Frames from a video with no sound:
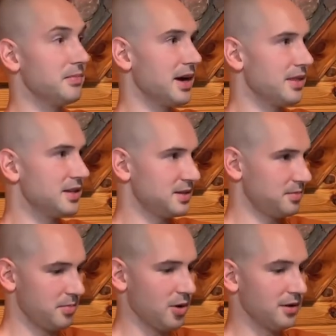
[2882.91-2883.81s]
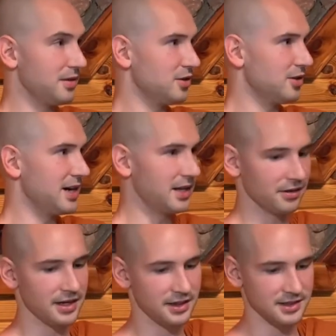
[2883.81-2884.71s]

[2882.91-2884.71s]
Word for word: by this part of the training, right?